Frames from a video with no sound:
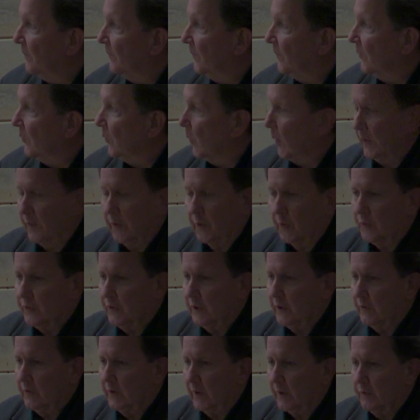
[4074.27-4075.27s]
One of those
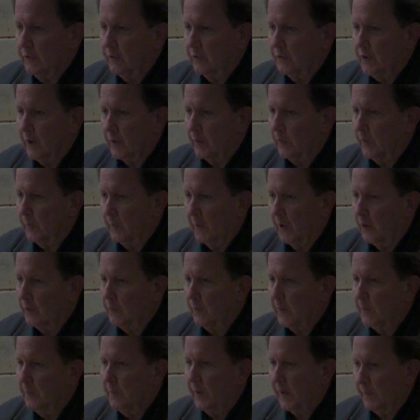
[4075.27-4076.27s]
things I should check with the Mark
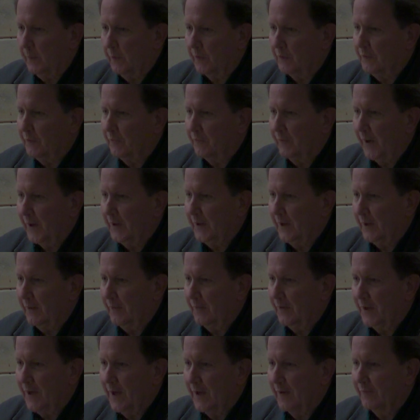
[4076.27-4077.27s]
Twain papers and find out
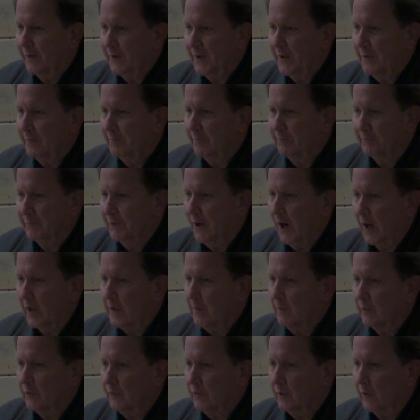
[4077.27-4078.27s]
if they have any
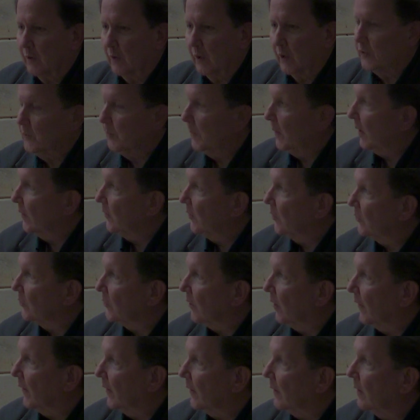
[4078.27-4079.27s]
documents or correspondence
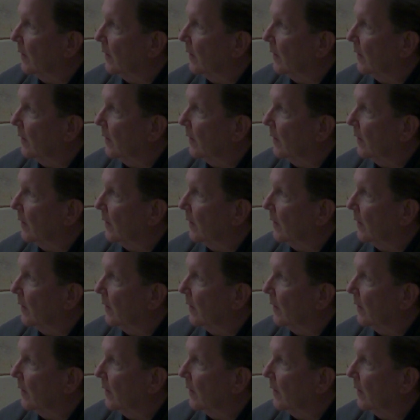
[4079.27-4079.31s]
on it.